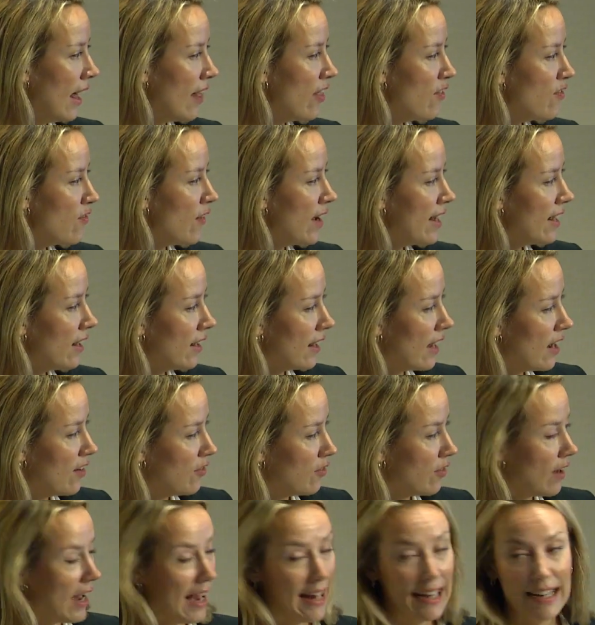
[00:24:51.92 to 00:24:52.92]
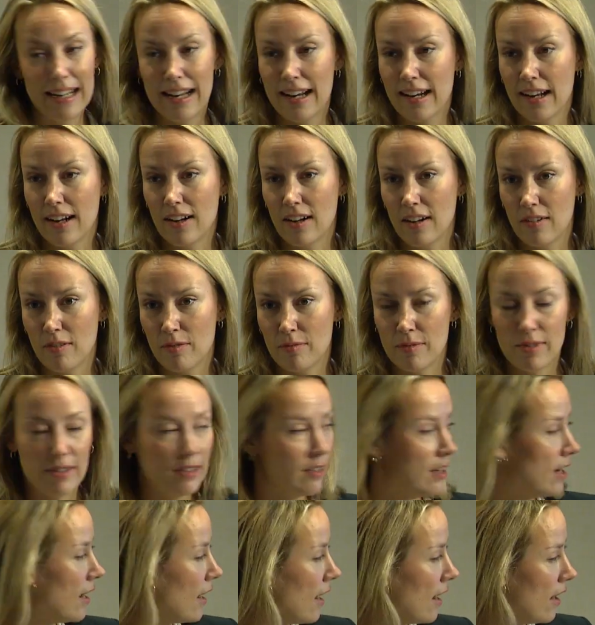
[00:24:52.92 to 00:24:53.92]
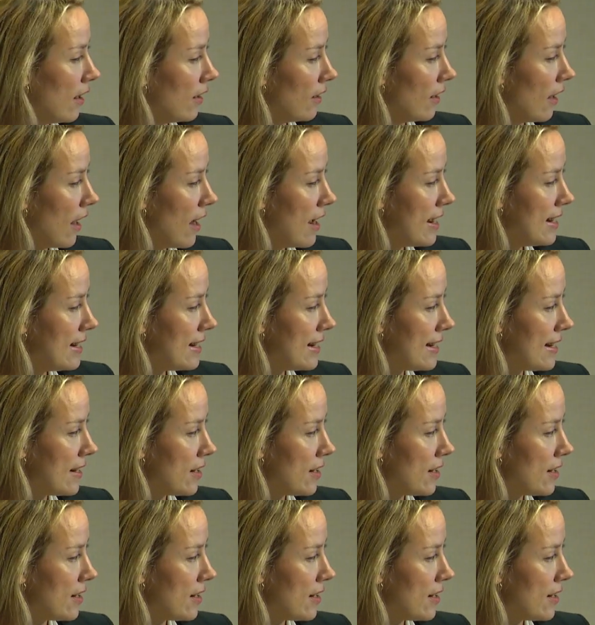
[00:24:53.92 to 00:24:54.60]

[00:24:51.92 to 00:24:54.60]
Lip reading: And then finally, I've added a little line